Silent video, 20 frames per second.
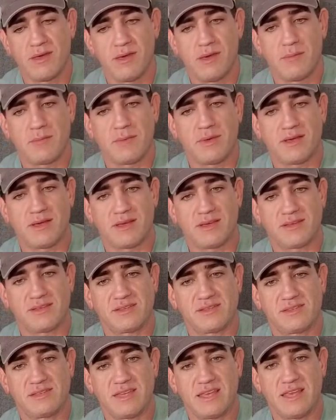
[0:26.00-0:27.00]

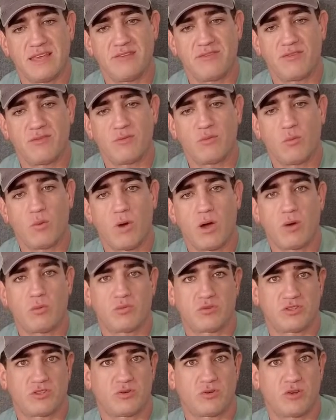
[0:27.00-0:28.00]
because even well
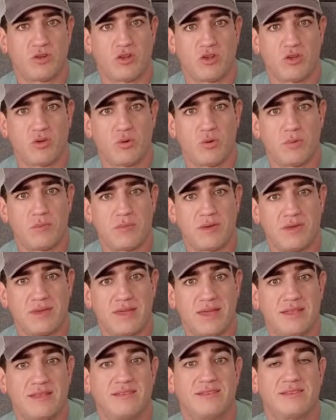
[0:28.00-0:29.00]
restored audio equipment
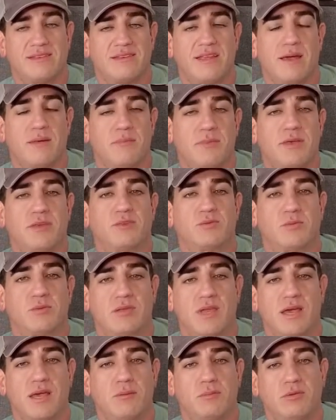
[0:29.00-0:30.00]
tends to not be as
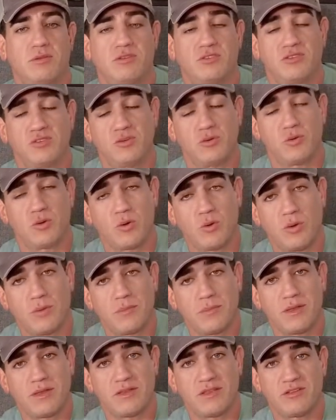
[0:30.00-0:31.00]
reliable as new
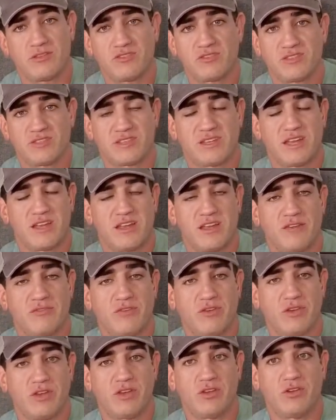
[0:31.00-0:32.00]
equipment. There's just not
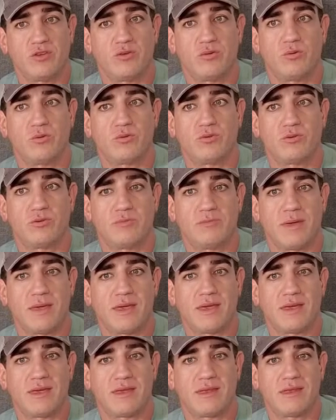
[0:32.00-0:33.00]
enough you can do to
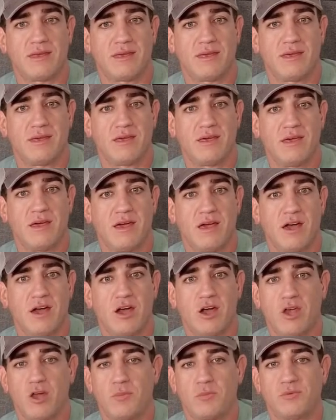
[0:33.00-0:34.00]
make it
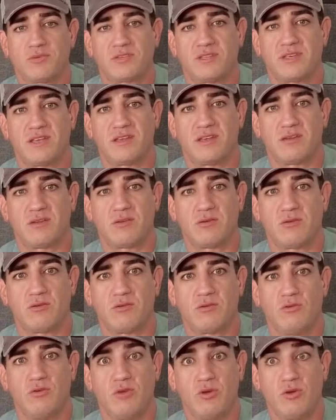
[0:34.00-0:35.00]
100%
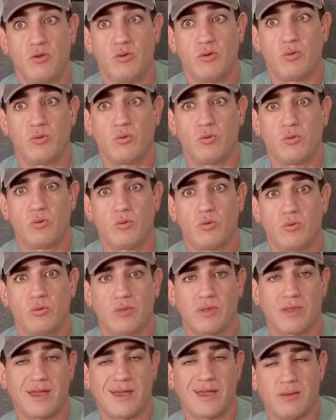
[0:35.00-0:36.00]
new,
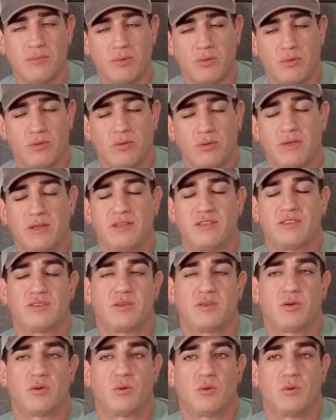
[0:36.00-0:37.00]
reliable. And
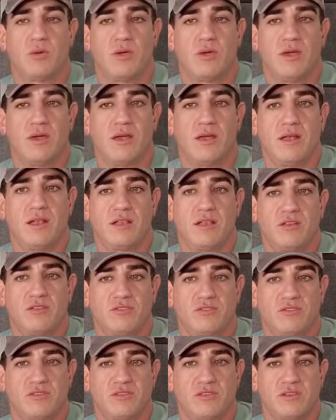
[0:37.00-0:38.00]
so
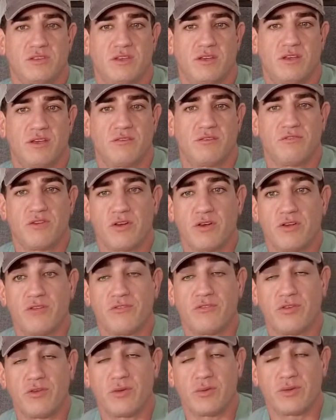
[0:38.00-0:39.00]
there's a very
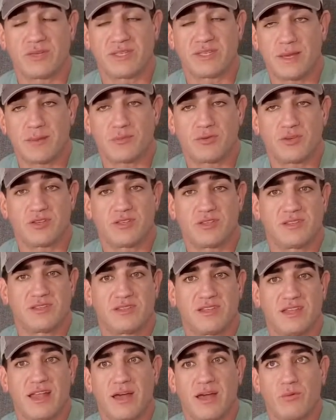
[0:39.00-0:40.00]
few exceptions
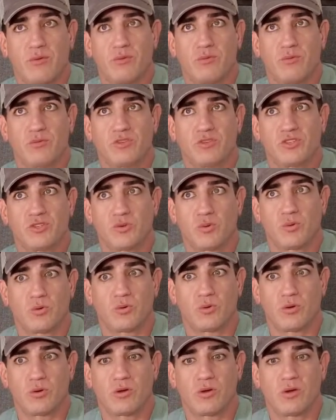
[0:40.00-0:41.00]
that I would
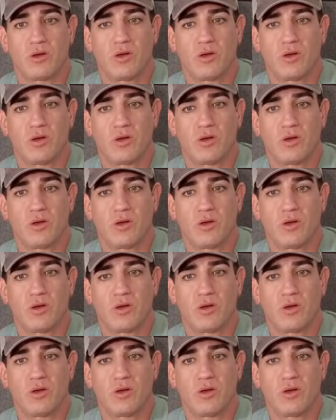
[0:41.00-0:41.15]
restore